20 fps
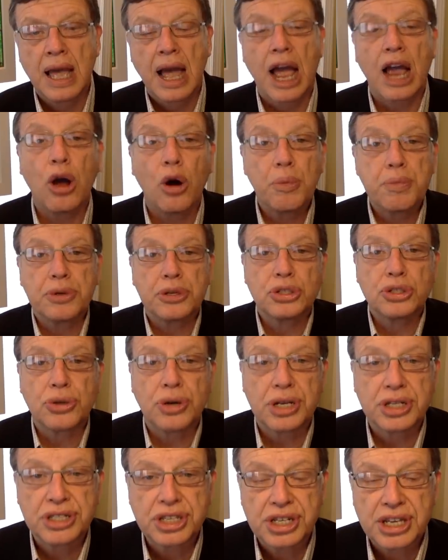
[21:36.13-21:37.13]
I hope you'll
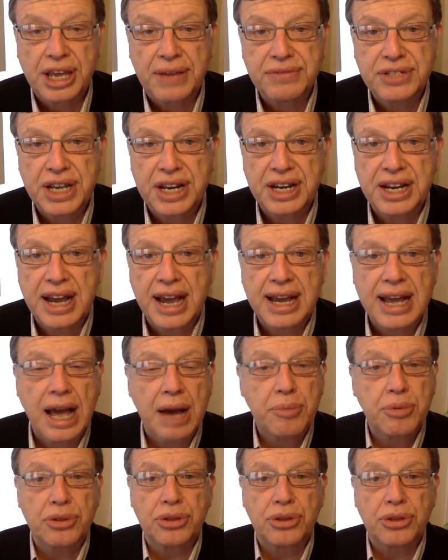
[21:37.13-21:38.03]
join us at DaveJanda.com.